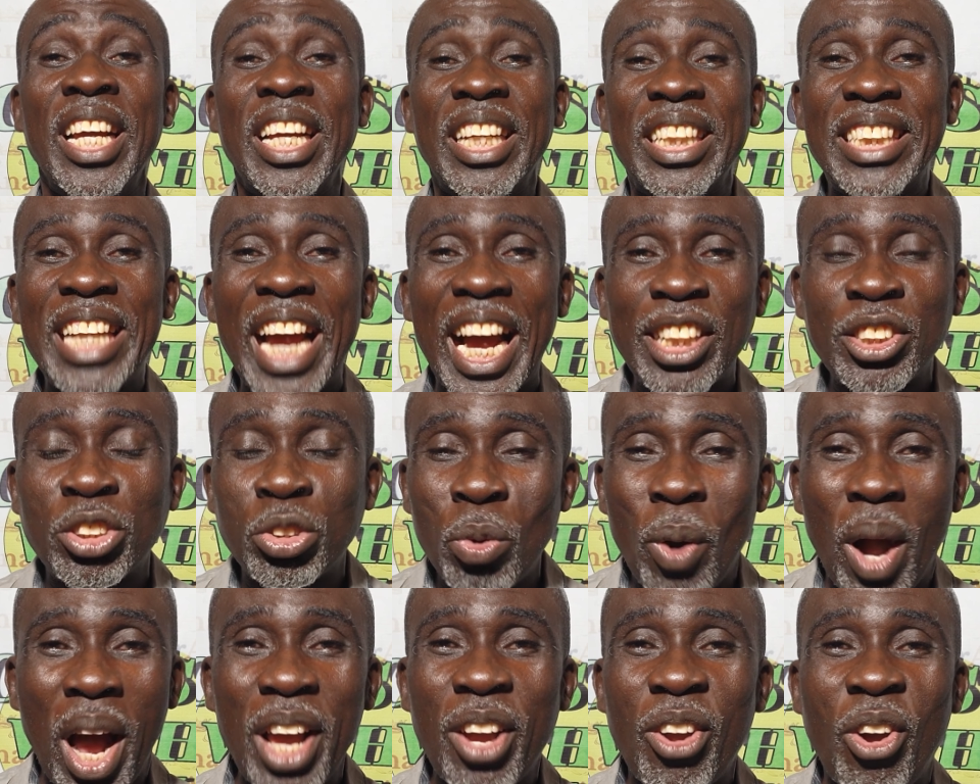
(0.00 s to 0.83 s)
That's
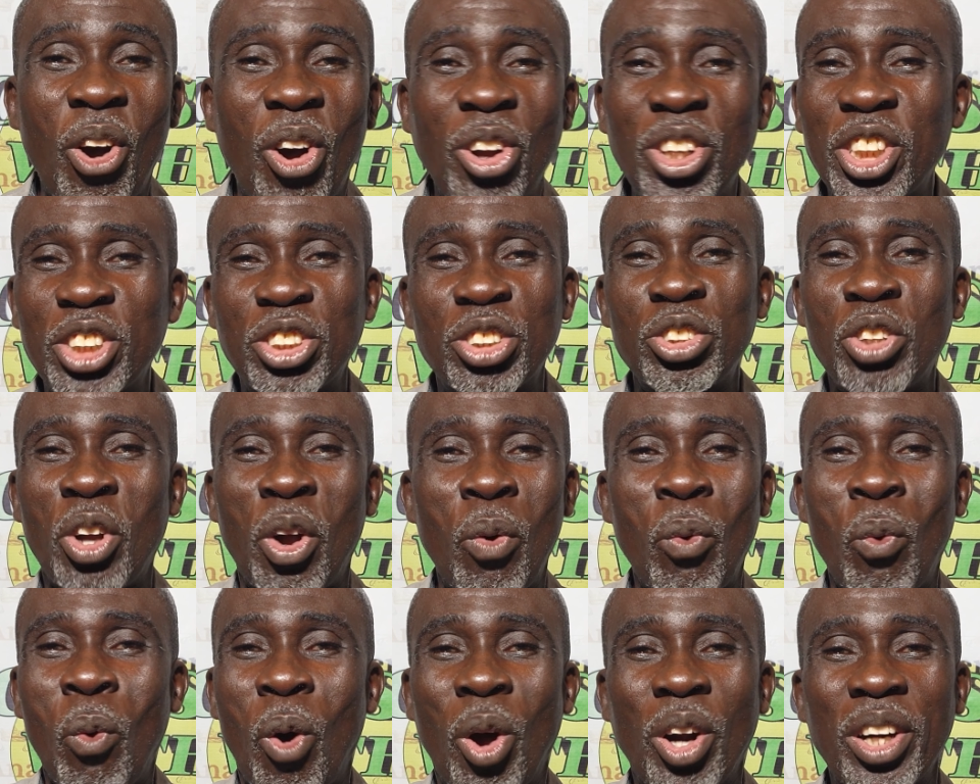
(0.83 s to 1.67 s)
why God is not
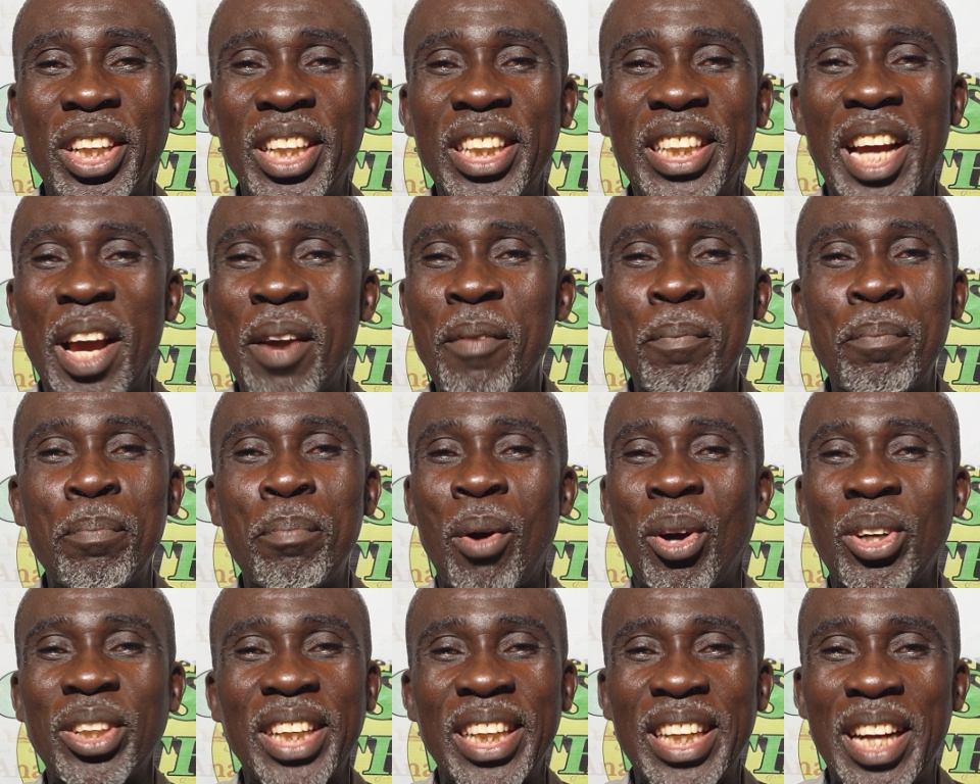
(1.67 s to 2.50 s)
worried and
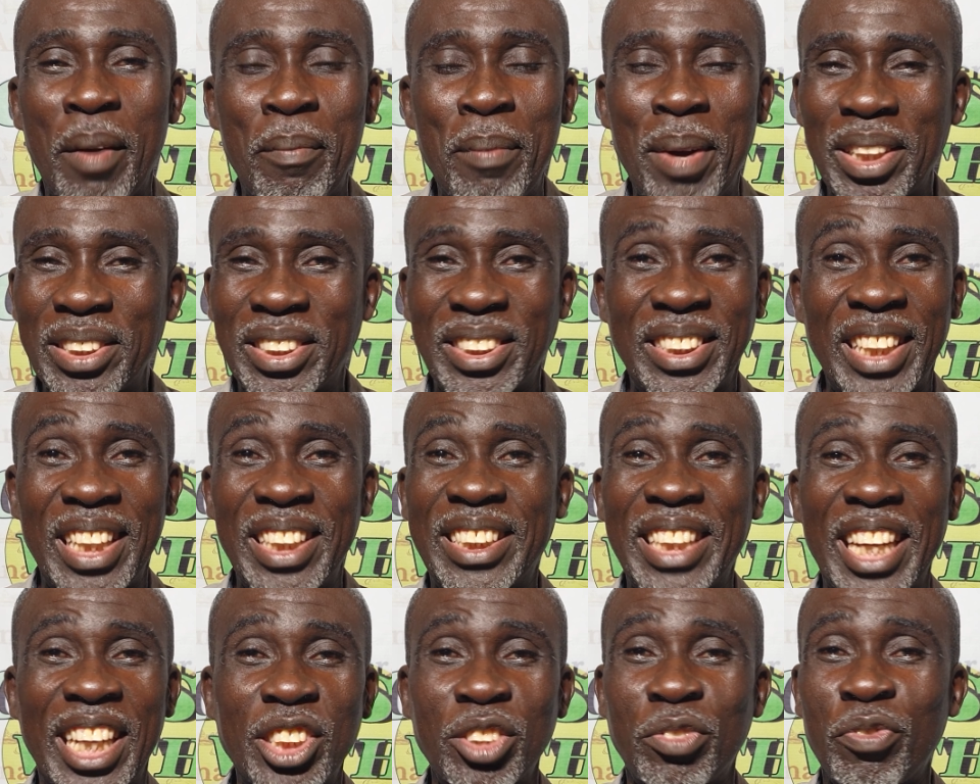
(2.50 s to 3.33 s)
bothered about
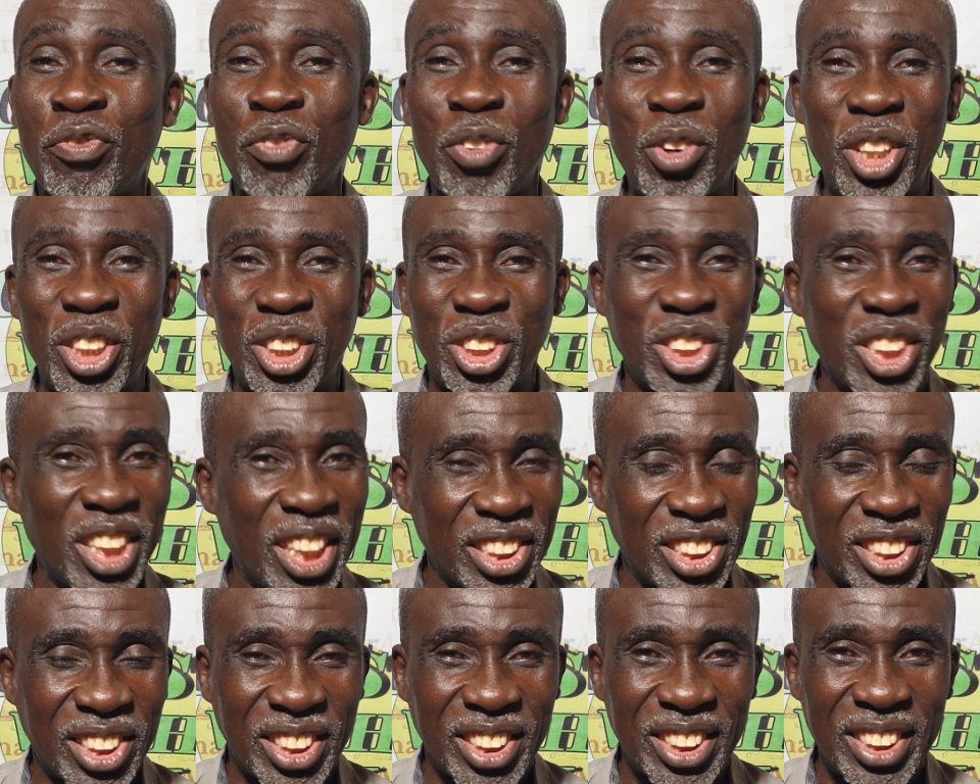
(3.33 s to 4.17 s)
Satan's
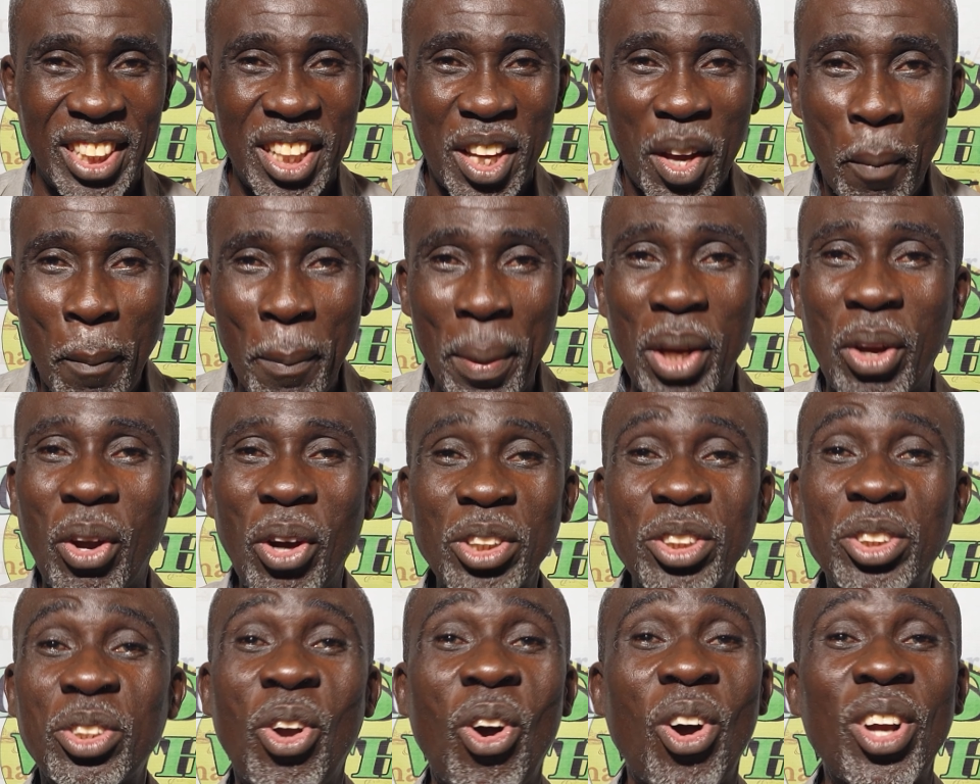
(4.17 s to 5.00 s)
foolishness,
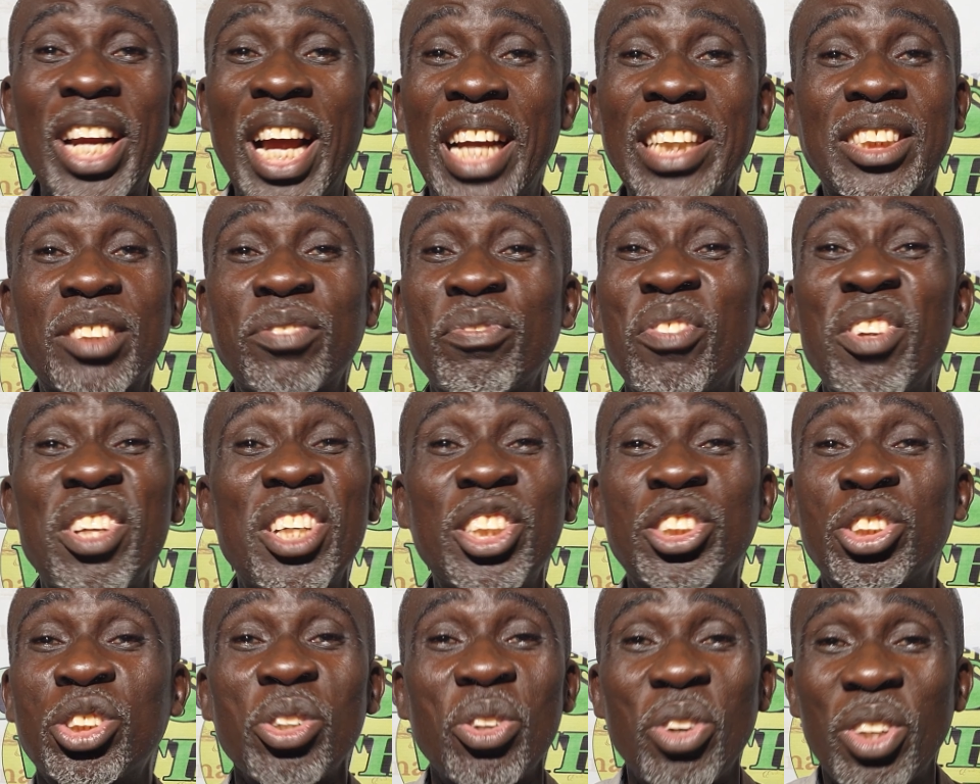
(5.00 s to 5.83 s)
because God has
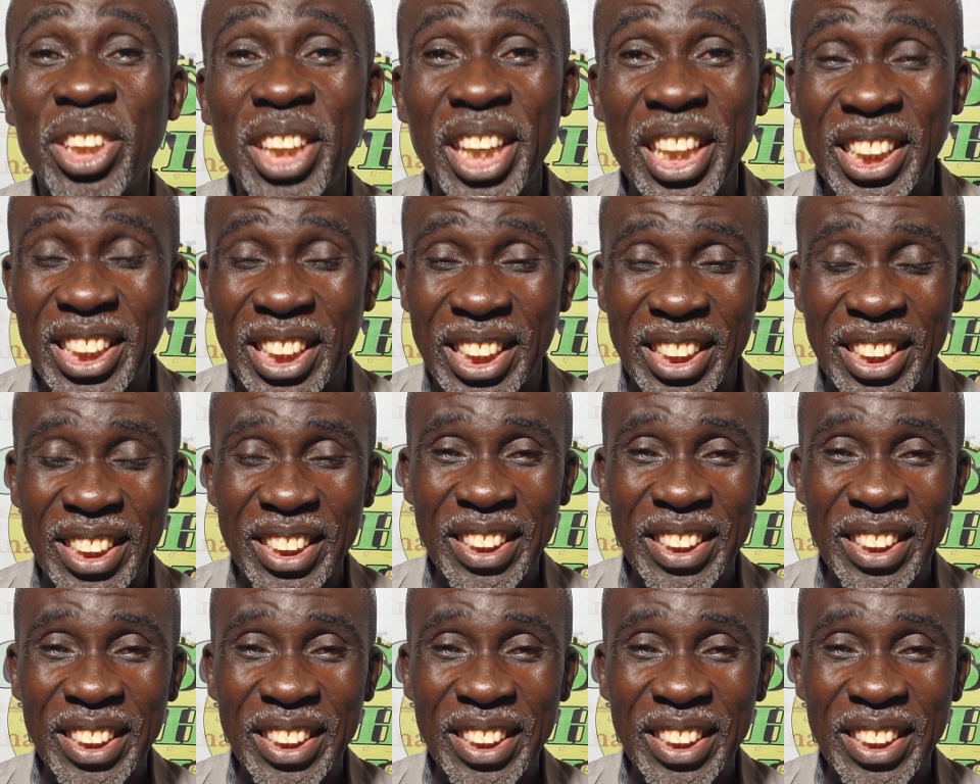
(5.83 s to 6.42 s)
finished already.